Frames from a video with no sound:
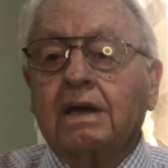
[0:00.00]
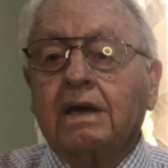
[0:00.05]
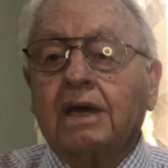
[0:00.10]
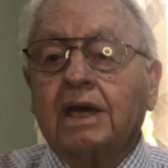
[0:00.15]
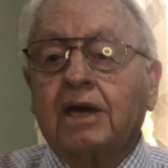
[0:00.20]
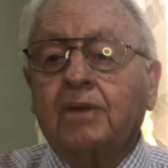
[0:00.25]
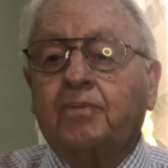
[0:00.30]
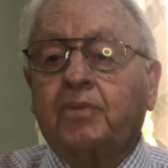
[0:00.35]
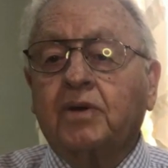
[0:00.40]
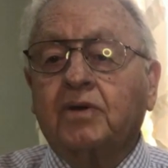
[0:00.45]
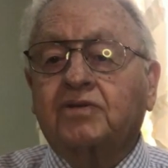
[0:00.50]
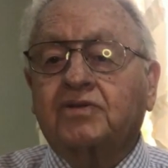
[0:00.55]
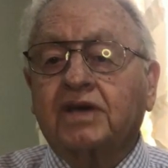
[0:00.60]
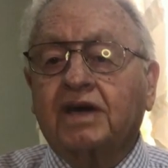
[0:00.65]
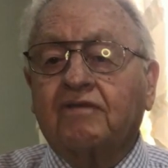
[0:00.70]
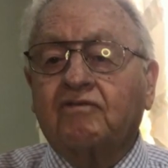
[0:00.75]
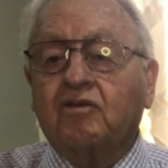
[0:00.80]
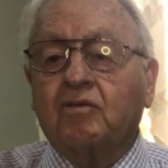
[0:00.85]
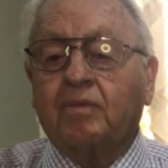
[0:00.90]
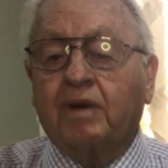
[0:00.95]
he puts
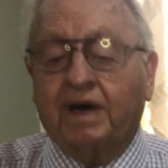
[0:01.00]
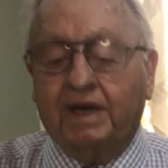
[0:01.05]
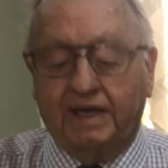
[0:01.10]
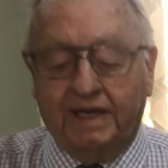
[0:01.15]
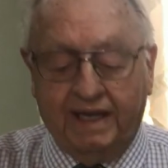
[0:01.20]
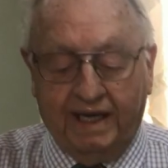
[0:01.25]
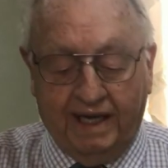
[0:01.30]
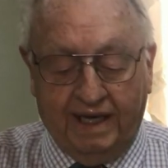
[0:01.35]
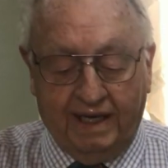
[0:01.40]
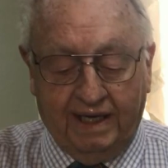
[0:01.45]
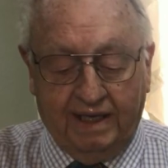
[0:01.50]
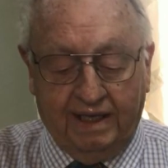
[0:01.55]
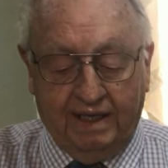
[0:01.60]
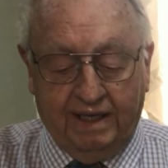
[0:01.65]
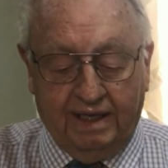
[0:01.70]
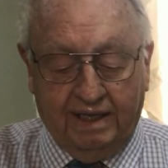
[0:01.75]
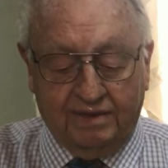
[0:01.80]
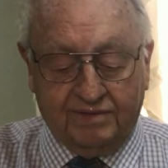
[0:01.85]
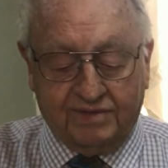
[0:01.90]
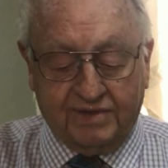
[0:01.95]
everybody
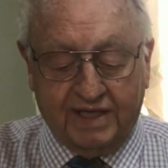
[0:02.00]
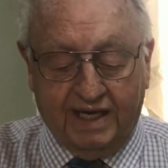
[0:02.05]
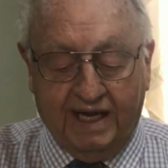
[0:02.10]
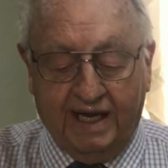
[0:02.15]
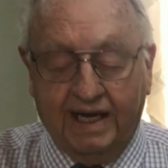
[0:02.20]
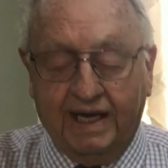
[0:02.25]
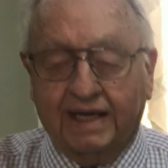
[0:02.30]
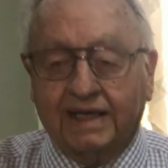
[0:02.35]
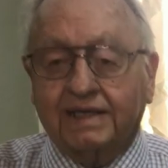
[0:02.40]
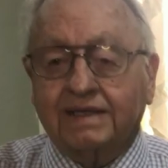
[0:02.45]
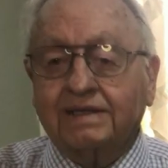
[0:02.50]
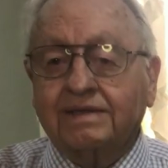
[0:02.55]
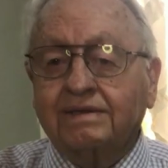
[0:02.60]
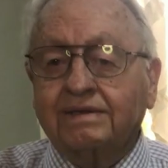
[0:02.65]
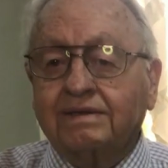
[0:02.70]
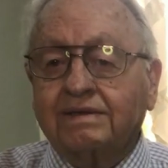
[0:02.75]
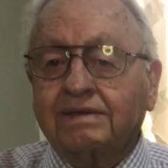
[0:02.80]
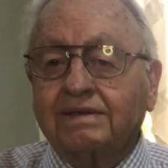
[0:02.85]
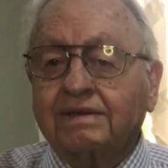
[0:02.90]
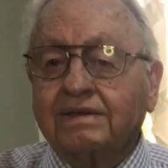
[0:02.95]
aside,
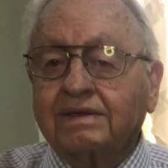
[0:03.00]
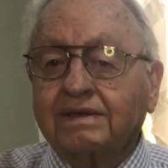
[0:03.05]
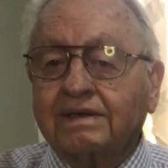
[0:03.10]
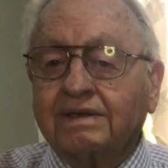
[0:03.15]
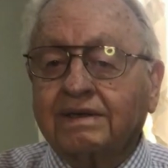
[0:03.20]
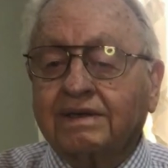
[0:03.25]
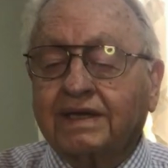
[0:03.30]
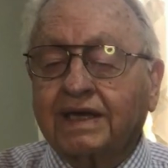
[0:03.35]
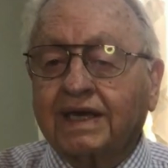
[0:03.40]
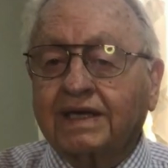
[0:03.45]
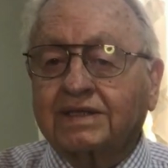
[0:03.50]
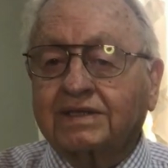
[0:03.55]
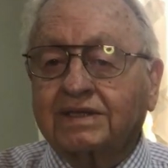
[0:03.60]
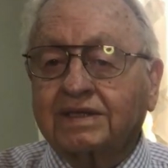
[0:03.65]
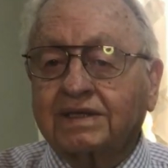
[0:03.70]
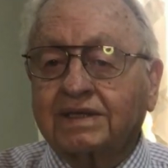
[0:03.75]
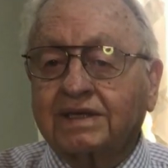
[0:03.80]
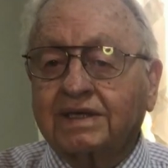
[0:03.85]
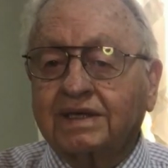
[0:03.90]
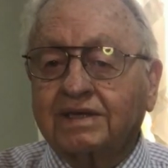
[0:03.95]
takes
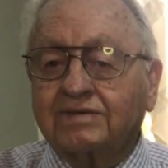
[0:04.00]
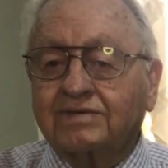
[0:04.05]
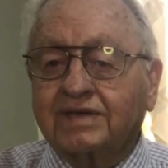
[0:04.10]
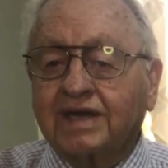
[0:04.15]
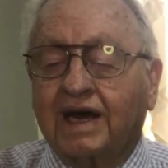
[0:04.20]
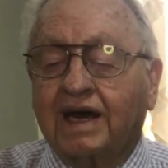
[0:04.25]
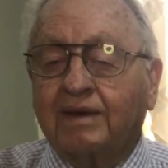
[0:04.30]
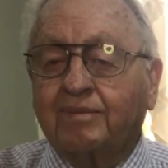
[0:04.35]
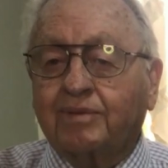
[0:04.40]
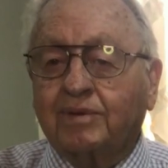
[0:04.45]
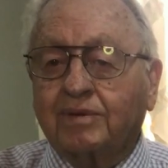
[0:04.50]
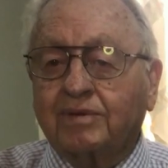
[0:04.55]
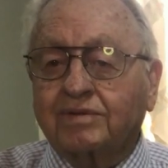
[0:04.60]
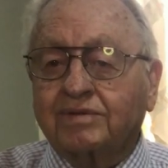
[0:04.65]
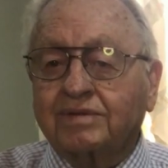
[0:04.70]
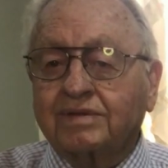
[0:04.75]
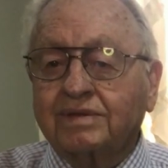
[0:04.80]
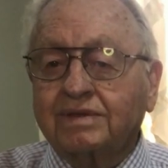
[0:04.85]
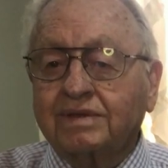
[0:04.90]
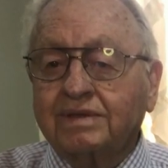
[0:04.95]
the
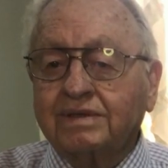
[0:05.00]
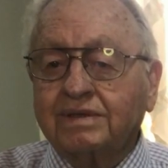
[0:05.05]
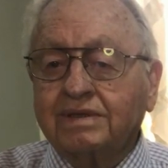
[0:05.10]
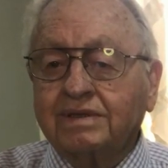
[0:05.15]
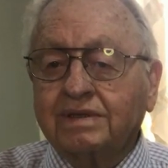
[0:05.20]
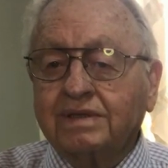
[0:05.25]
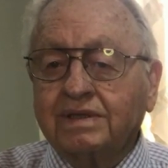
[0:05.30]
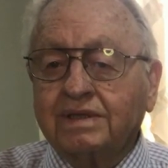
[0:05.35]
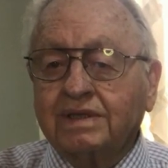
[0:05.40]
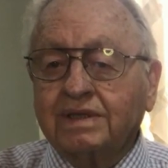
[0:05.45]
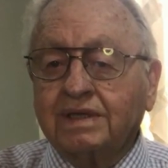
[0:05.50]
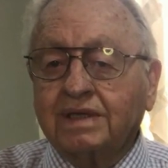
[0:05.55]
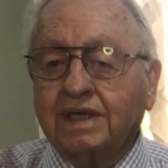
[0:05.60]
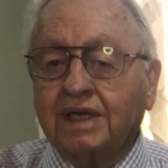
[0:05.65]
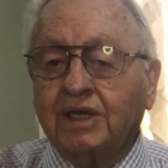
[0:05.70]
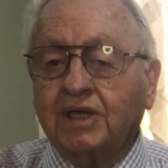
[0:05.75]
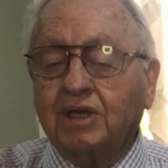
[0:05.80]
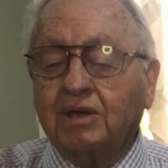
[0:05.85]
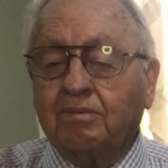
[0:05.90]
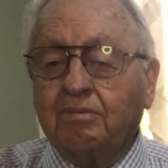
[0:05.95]
disciples
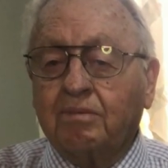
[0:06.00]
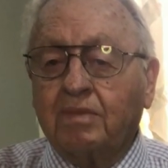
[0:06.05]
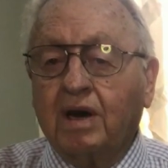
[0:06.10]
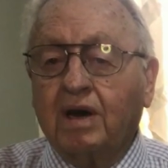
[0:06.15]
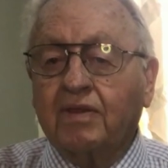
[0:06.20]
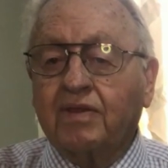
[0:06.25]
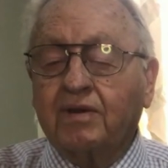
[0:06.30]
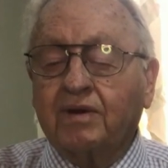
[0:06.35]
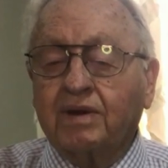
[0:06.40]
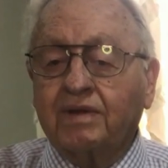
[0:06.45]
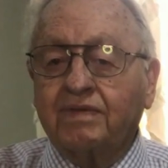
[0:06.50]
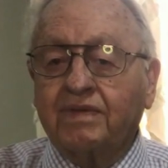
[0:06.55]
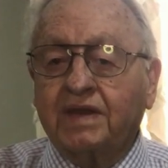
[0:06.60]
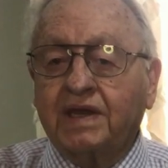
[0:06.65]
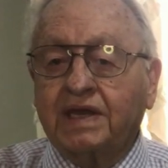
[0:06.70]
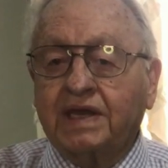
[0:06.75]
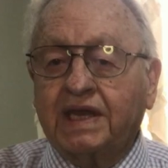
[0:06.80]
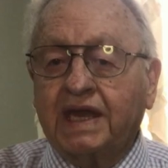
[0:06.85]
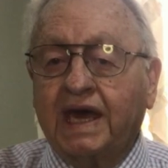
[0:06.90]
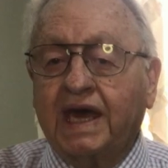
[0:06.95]
and the mother and the
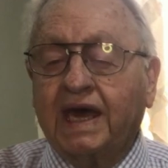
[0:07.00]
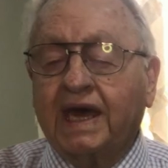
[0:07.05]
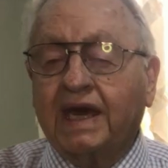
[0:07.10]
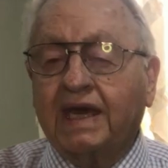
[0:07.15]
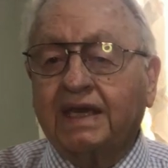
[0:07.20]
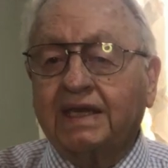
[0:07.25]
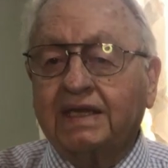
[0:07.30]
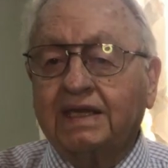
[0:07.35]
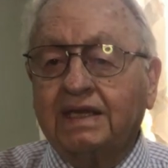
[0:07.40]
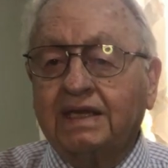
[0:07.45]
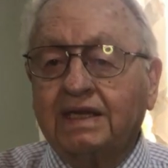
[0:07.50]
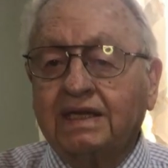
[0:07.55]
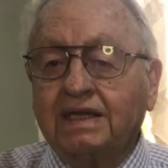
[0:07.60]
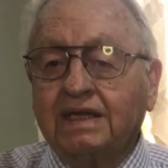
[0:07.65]
dad,